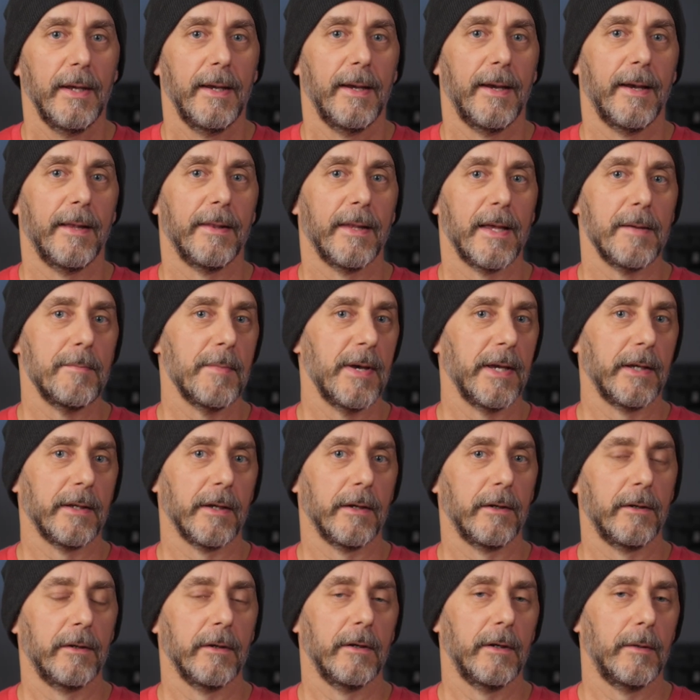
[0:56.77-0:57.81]
and they make a
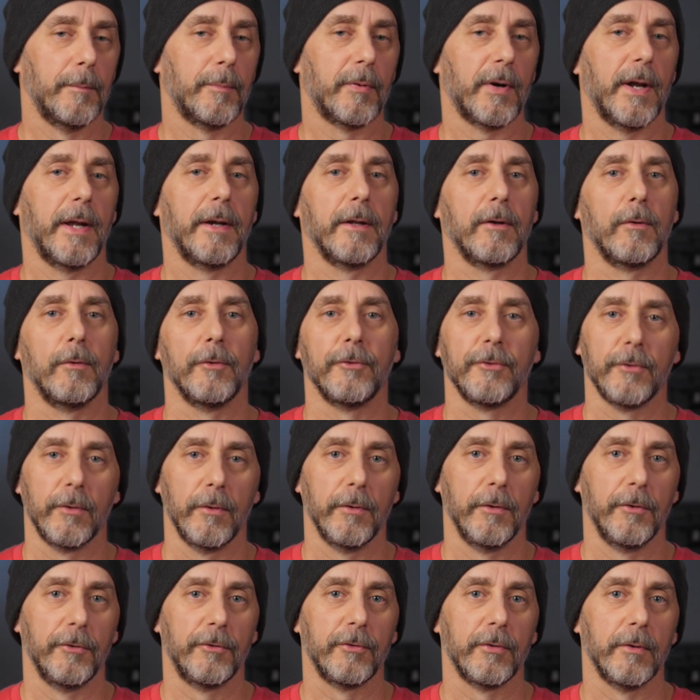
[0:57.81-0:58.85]
good practical
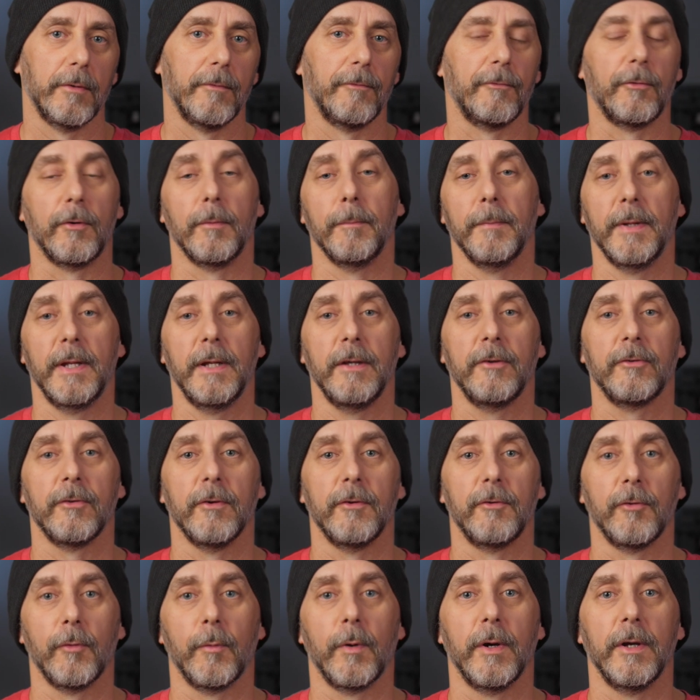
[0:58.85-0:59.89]
solution for many
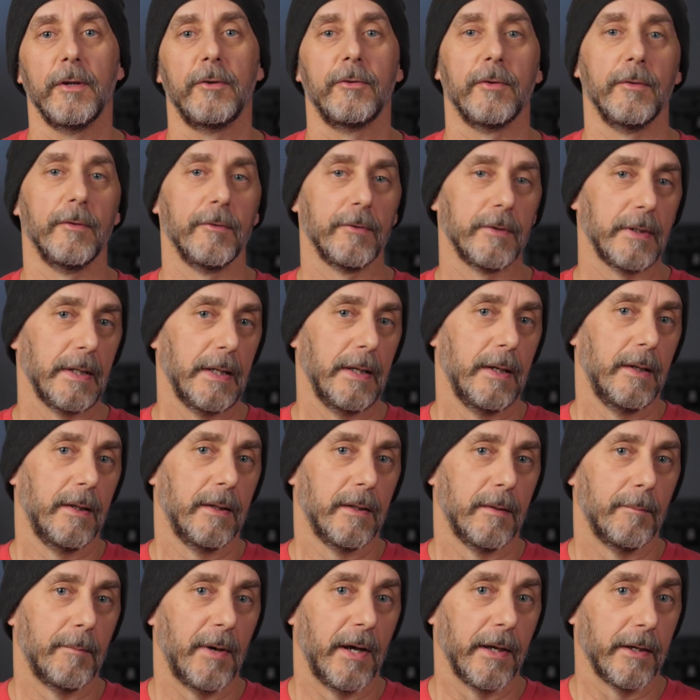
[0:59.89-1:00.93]
situations.
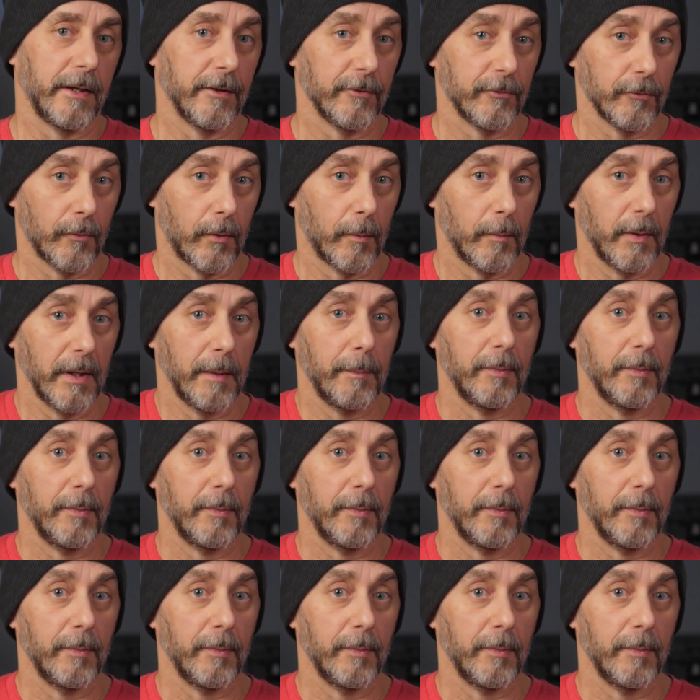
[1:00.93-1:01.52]
The mic is normally